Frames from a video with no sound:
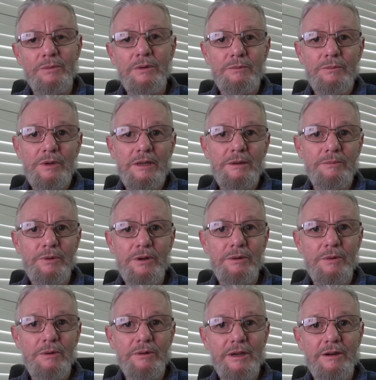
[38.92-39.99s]
we can
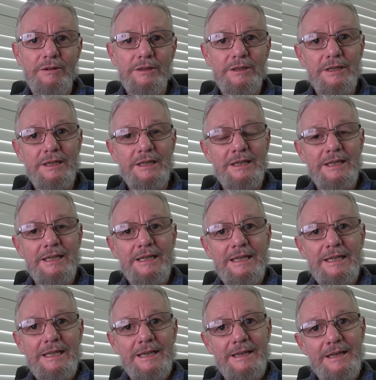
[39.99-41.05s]
pretty well guarantee
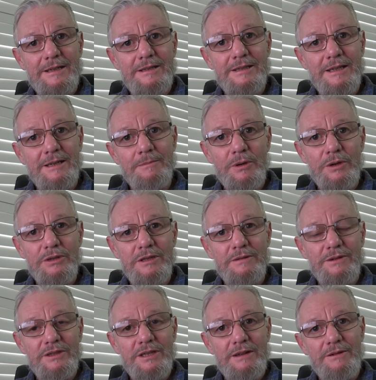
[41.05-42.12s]
that most
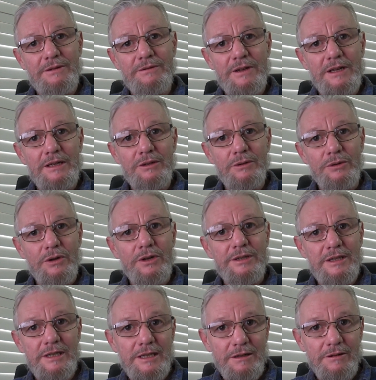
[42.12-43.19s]
of us have a fairly good
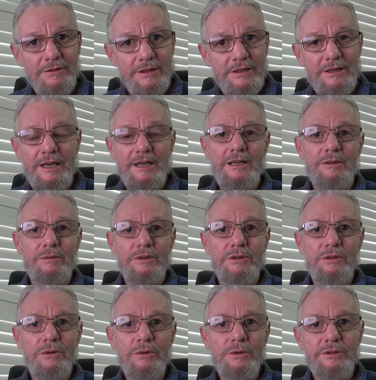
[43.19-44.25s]
idea of exactly
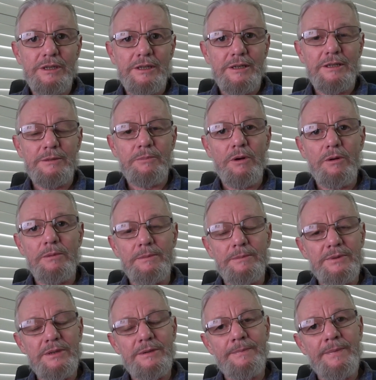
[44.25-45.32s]
what's causing these
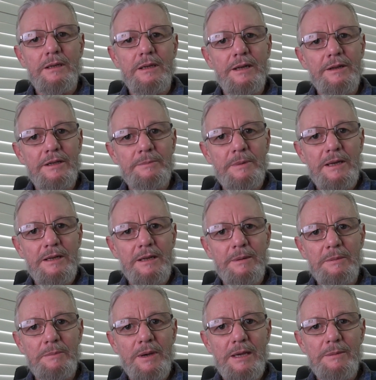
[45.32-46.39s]
problems. Now, these
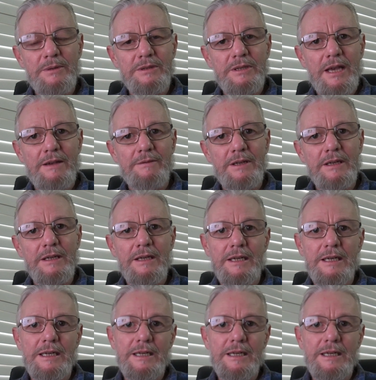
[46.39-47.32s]
pandemic babies are having